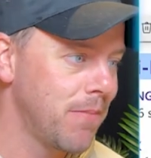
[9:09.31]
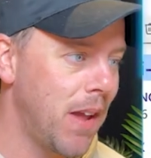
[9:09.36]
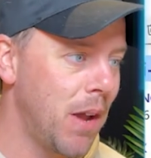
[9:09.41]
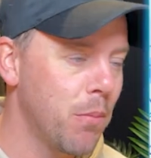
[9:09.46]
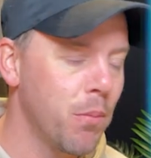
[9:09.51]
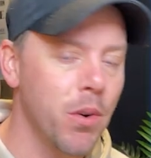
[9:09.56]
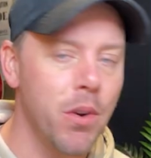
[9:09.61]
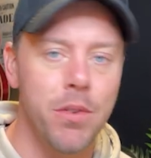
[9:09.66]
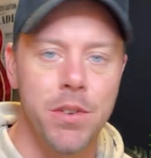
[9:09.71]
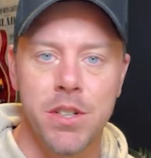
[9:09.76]

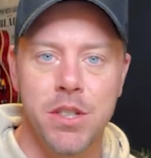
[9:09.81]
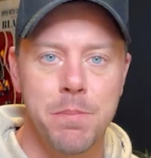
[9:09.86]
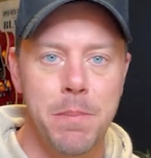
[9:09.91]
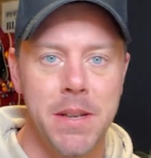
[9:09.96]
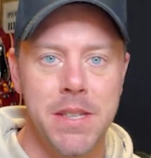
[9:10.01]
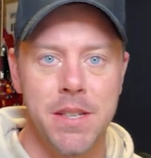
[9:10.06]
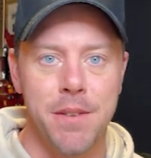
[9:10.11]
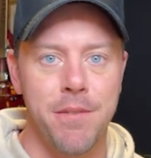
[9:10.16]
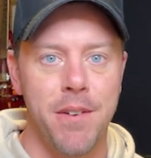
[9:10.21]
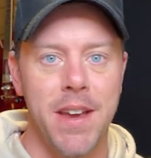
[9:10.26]
and we're going to
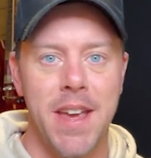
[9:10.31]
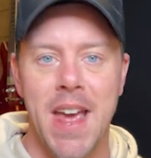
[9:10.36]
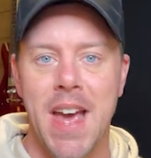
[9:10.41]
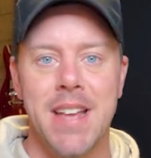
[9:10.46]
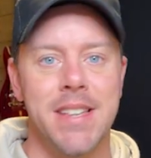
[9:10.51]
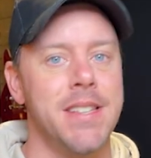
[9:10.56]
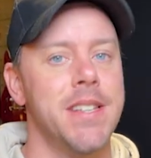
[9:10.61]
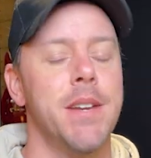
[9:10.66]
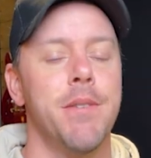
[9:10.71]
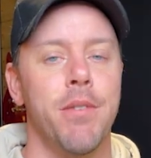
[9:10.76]
specify it
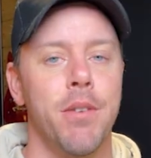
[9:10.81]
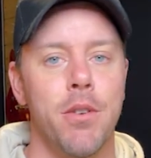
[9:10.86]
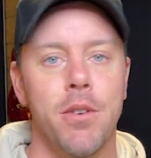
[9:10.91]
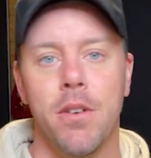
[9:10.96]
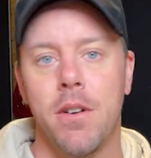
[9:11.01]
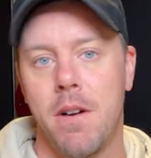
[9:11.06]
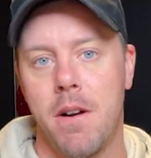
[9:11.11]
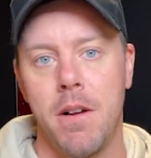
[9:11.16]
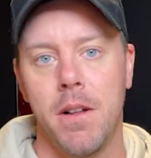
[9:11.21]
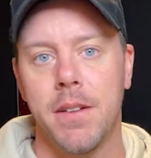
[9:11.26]
as a different
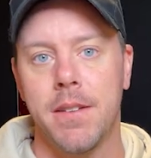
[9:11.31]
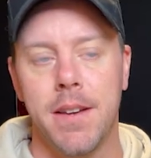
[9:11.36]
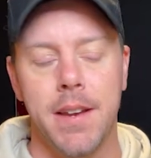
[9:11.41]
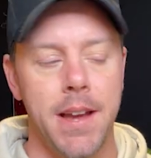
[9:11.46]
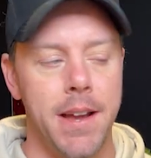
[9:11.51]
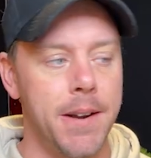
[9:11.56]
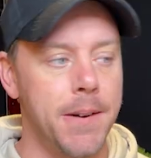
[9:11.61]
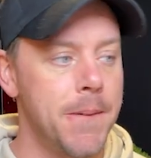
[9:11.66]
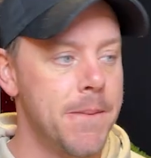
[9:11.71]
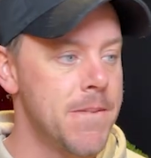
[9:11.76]
color
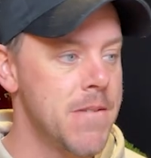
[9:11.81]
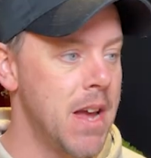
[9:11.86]
altogether.